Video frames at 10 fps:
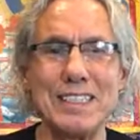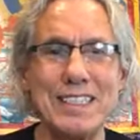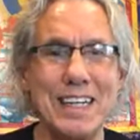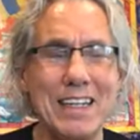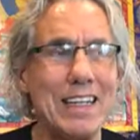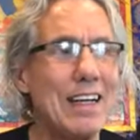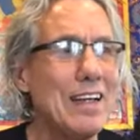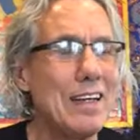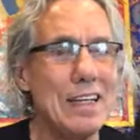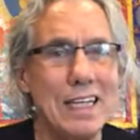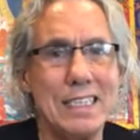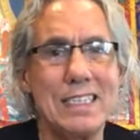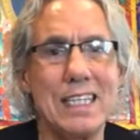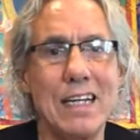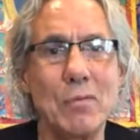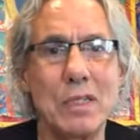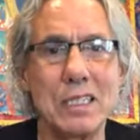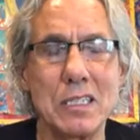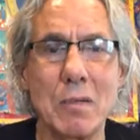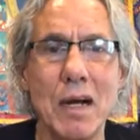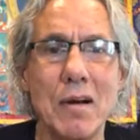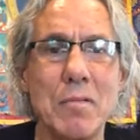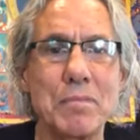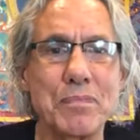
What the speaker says: said, it said with a smile,